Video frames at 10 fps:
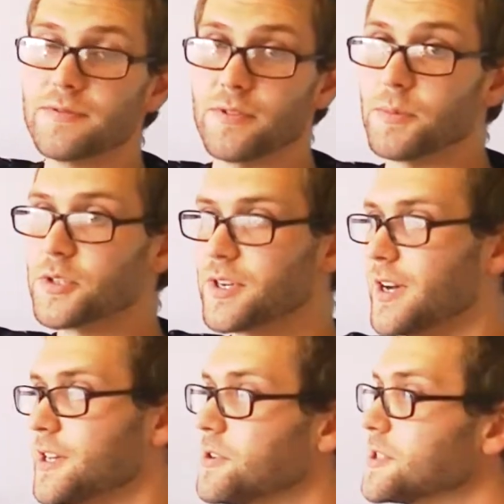for most
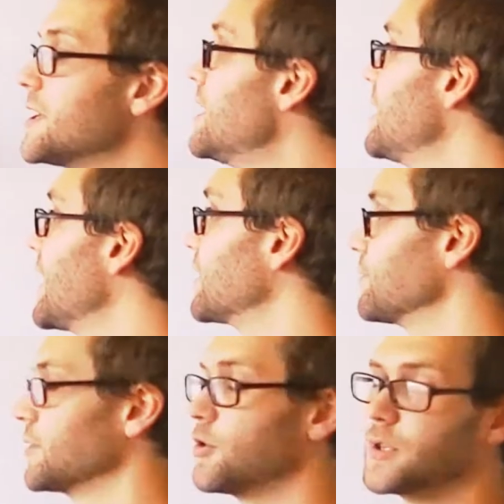audios. And
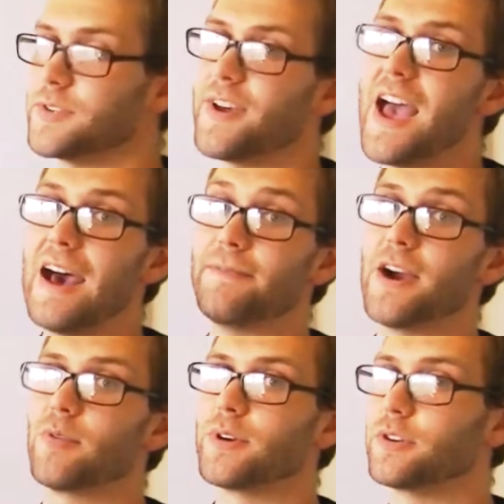over the course of a half
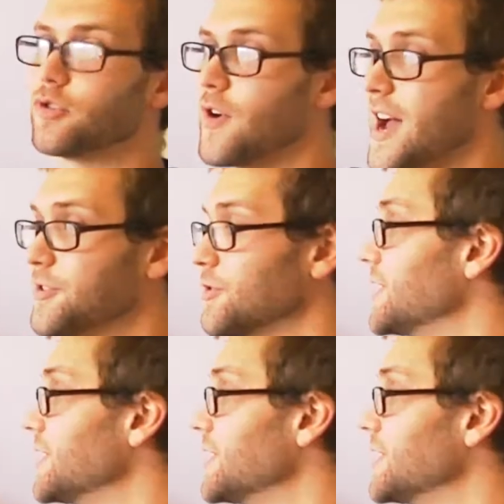hour, it'll gradually